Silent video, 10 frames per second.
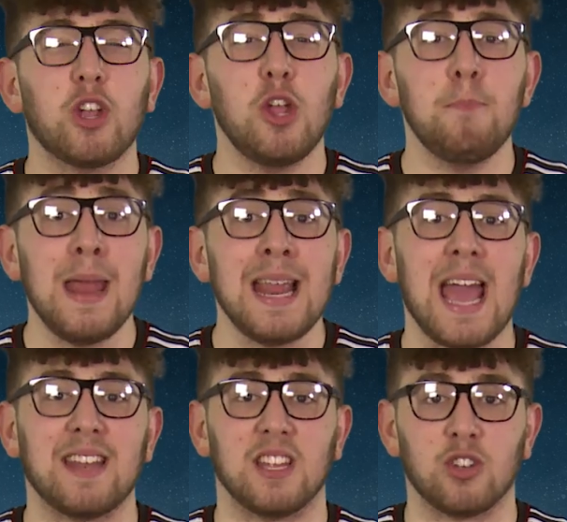
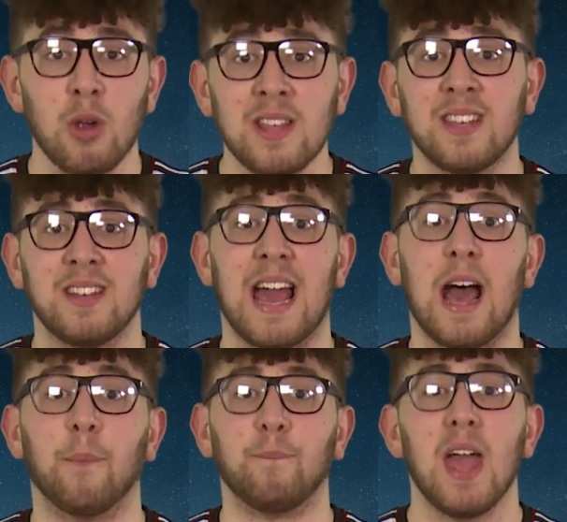humiliating dressing
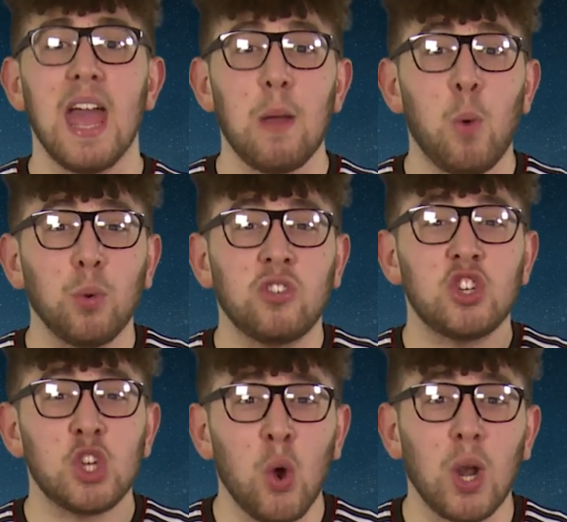down, in what was
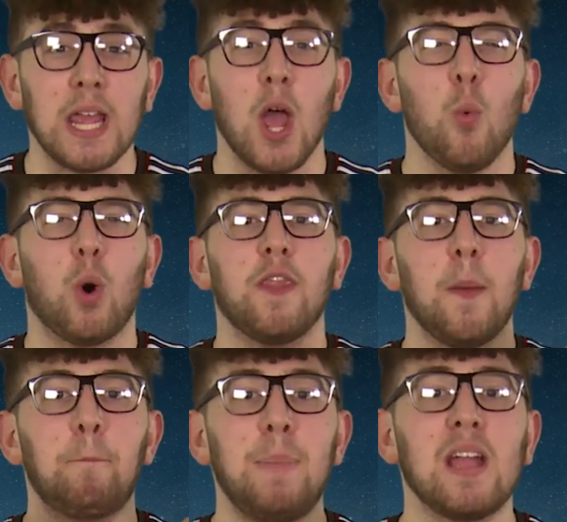surely one of the
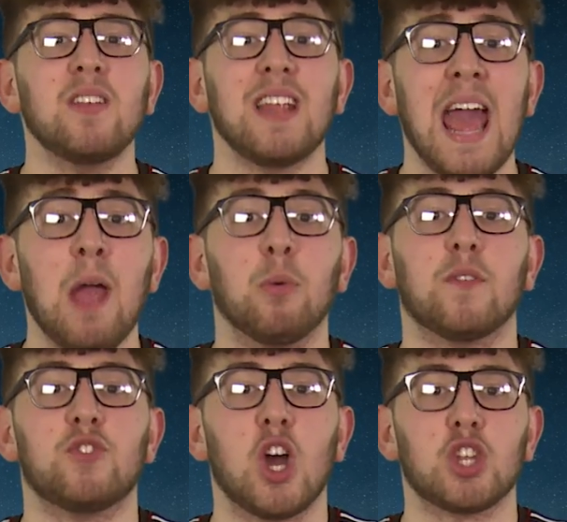biggest errors
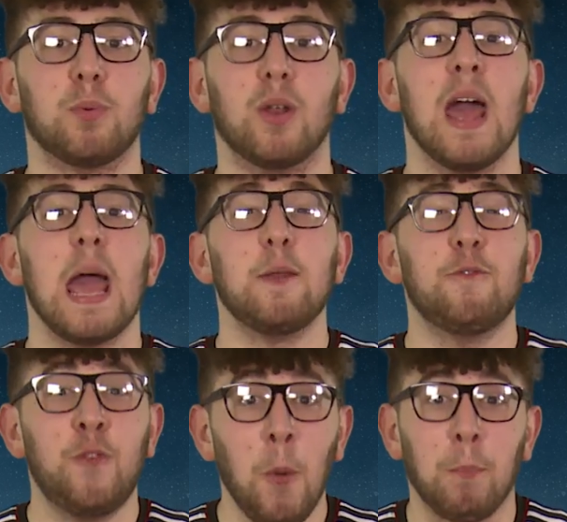of judgment in
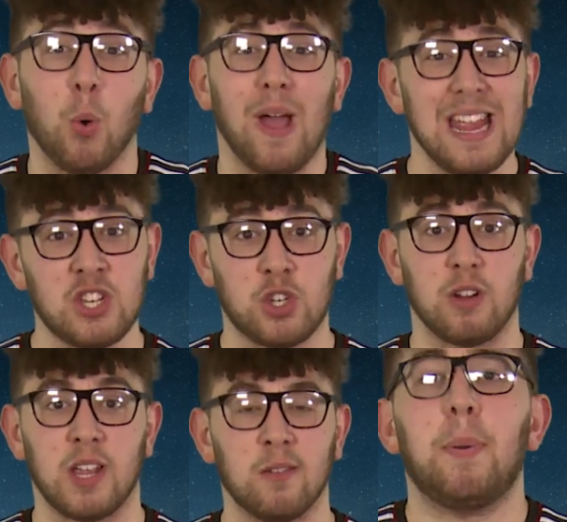football
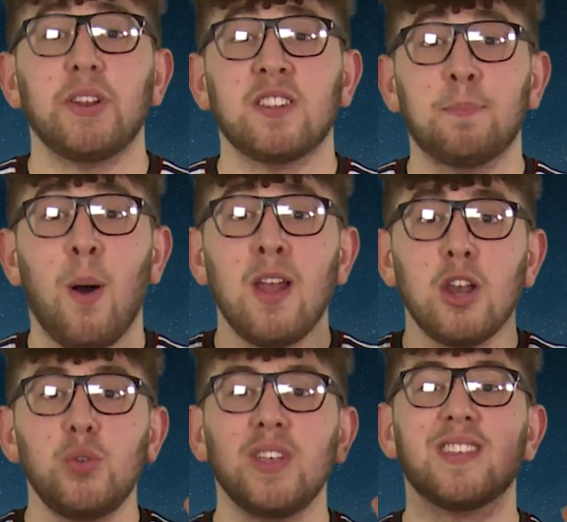history. But despite
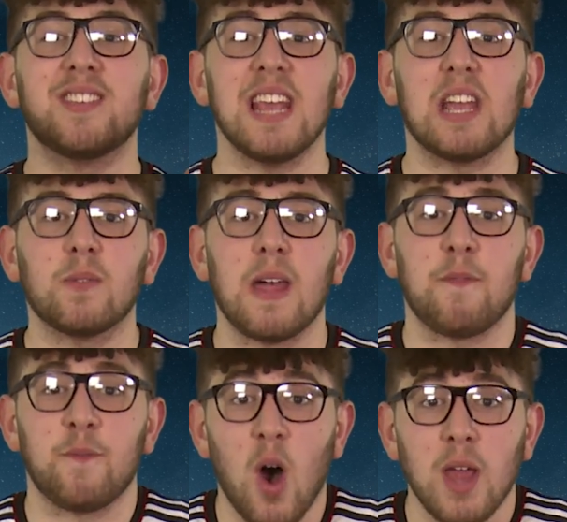losing 6 of their
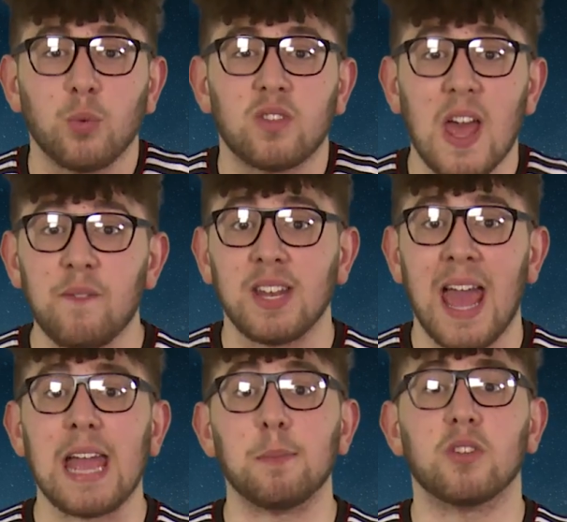final 7
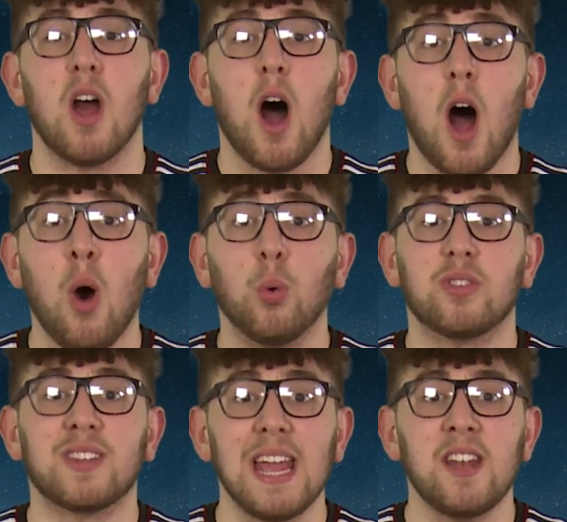games, Hull
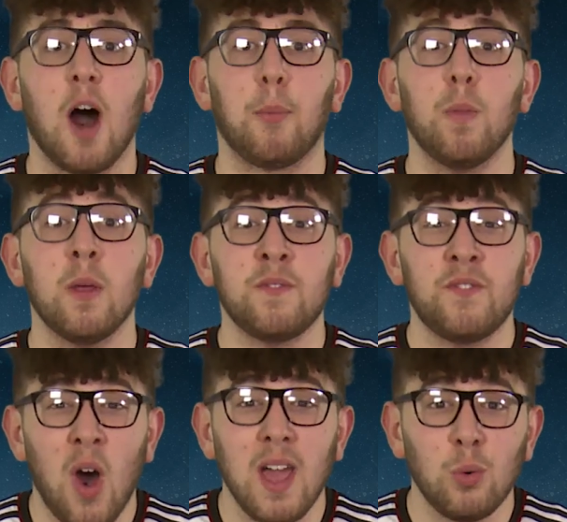stayed up on the
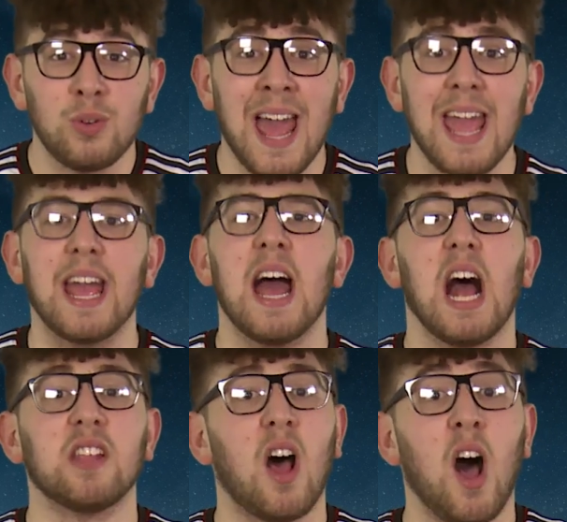final day
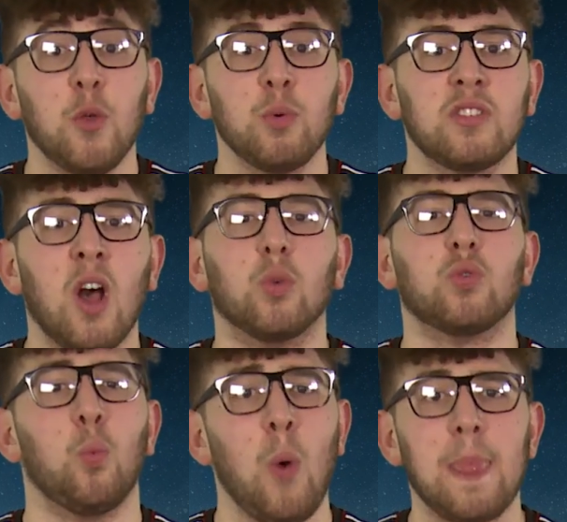as other results
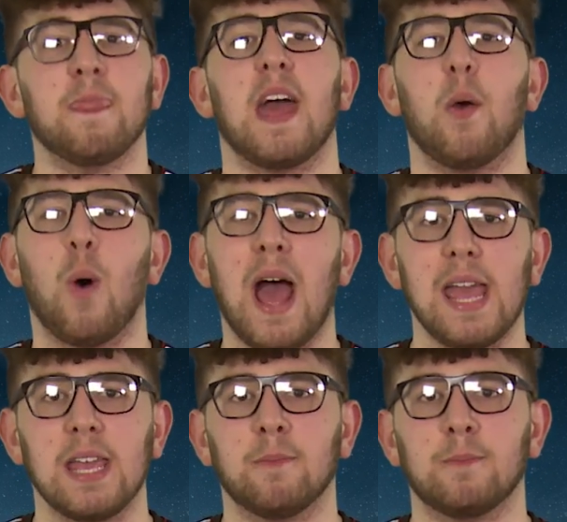went their
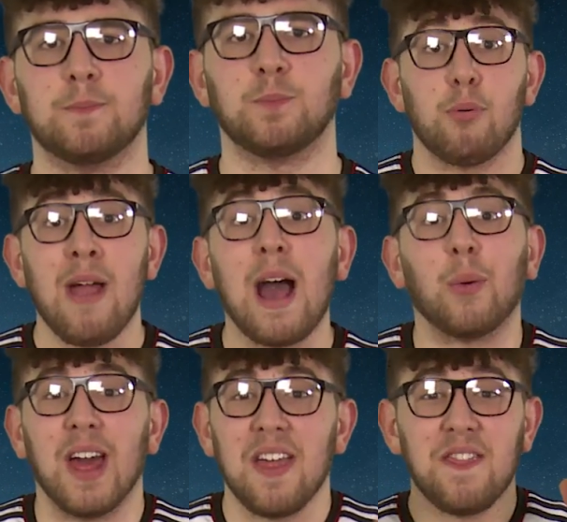way.
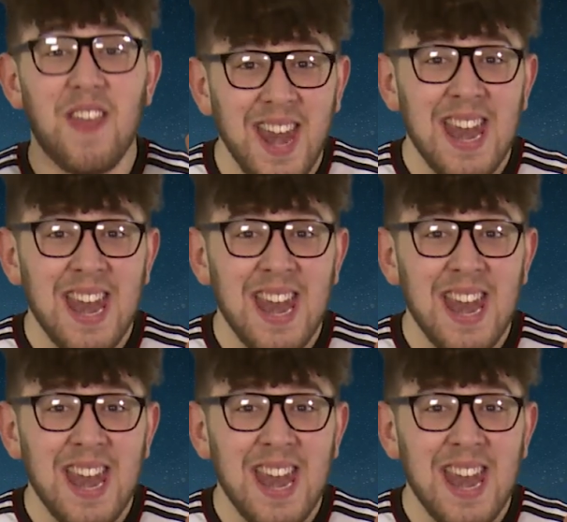Brown then